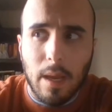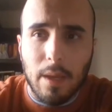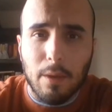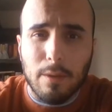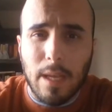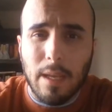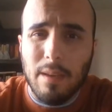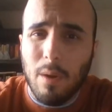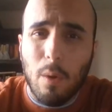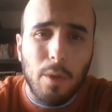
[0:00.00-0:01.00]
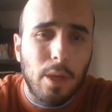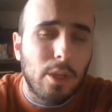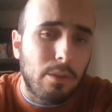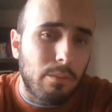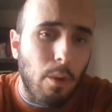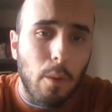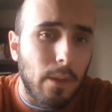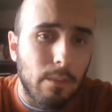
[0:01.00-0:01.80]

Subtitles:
you're saying, you could just throw it in